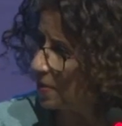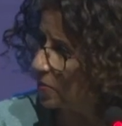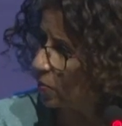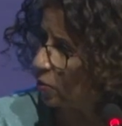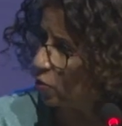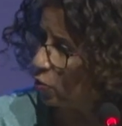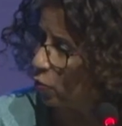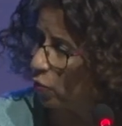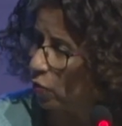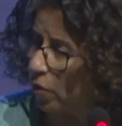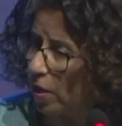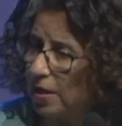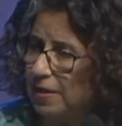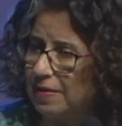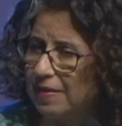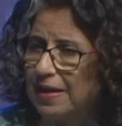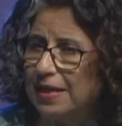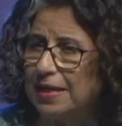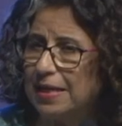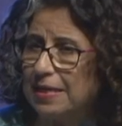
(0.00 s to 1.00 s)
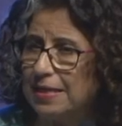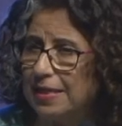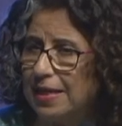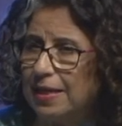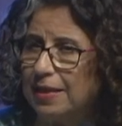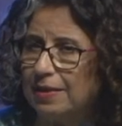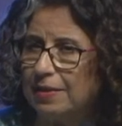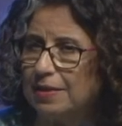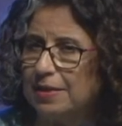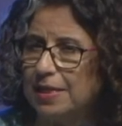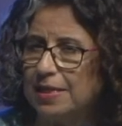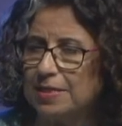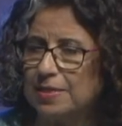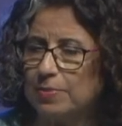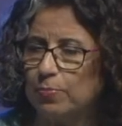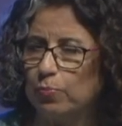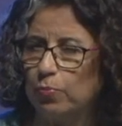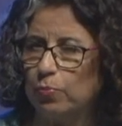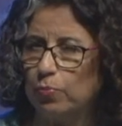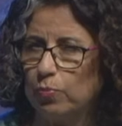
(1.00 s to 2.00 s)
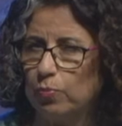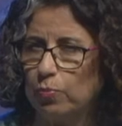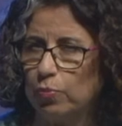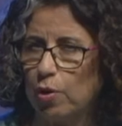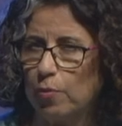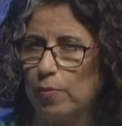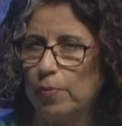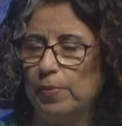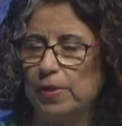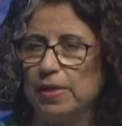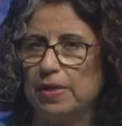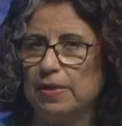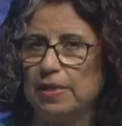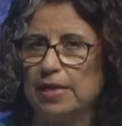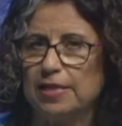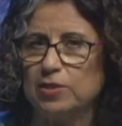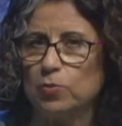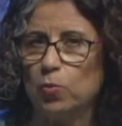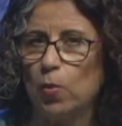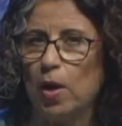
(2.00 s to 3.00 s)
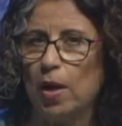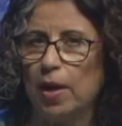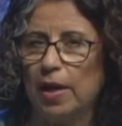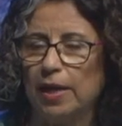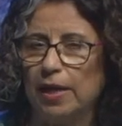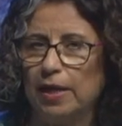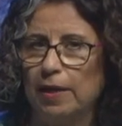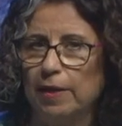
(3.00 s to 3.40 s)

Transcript: when you're writing, and I think that that's probably that's why